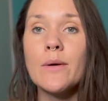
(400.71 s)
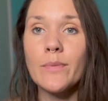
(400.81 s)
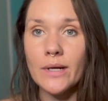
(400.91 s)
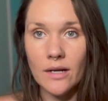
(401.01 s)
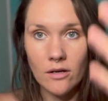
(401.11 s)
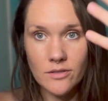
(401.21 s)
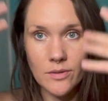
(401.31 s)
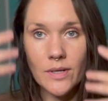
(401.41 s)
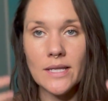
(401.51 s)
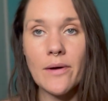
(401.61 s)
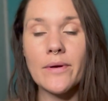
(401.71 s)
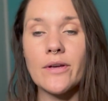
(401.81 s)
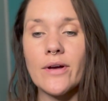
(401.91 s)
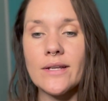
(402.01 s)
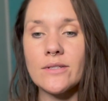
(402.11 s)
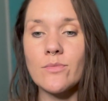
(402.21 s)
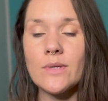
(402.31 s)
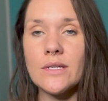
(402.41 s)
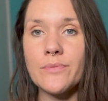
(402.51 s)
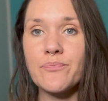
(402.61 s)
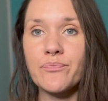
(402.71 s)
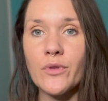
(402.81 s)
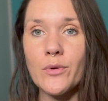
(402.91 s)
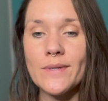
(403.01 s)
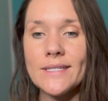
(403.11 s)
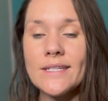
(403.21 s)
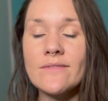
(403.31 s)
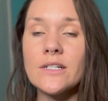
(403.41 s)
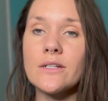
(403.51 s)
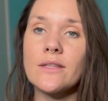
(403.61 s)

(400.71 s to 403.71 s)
but also allowing your head to be a receiver,